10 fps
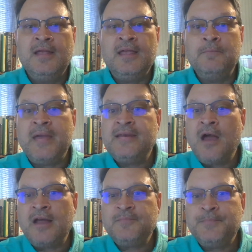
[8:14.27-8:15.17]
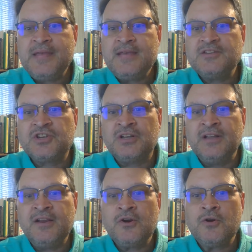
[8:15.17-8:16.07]
It may not be as
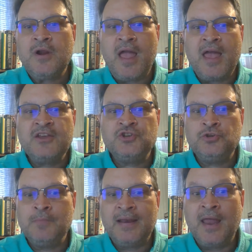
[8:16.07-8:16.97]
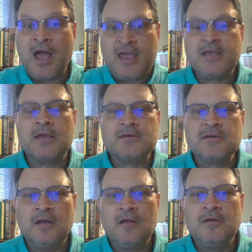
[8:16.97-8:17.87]
clear as you might like,
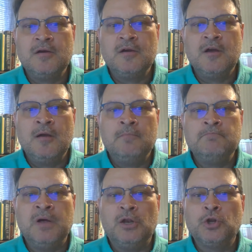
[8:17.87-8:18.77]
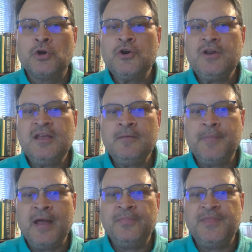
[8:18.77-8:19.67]
but learning
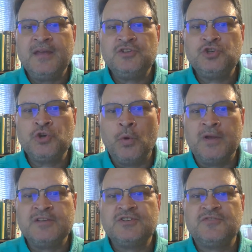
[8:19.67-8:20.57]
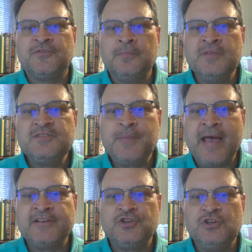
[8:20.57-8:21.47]
about that choice from this
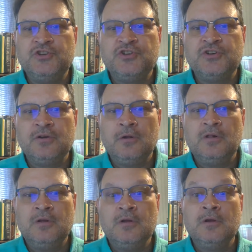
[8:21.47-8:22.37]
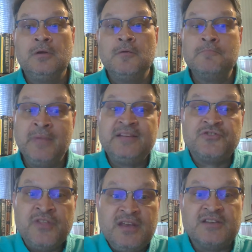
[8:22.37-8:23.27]
passage
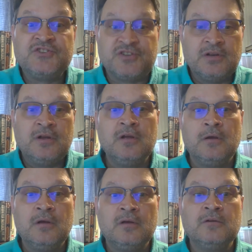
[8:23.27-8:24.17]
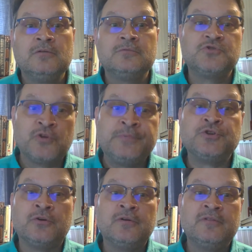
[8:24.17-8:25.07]
makes this
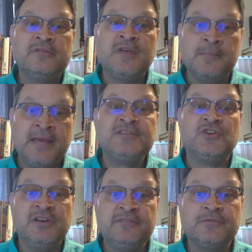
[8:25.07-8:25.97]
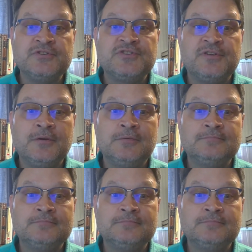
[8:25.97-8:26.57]
scripture that makes a difference.